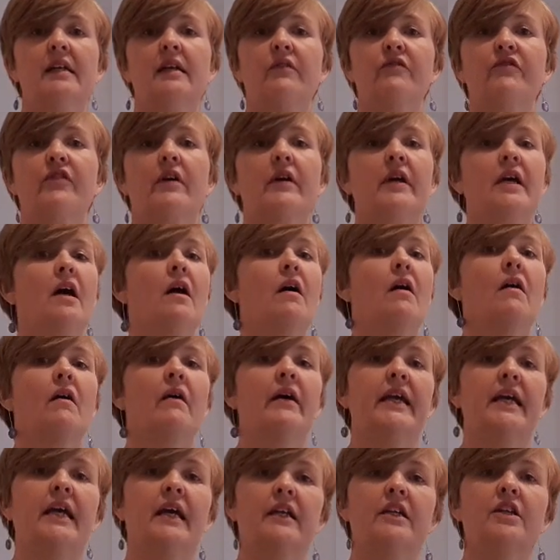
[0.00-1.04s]
up very
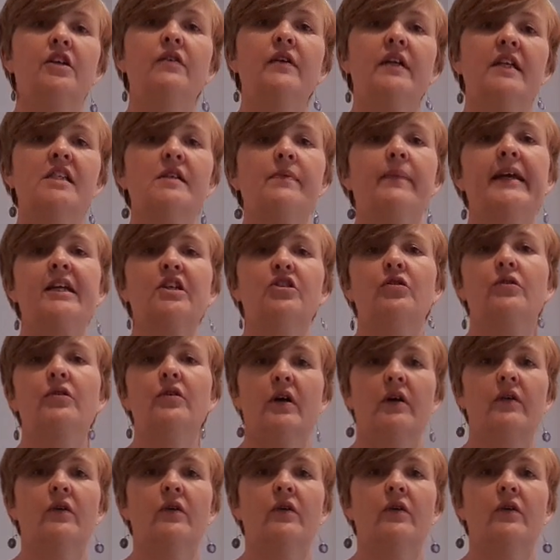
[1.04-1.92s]
high, and you need to make sure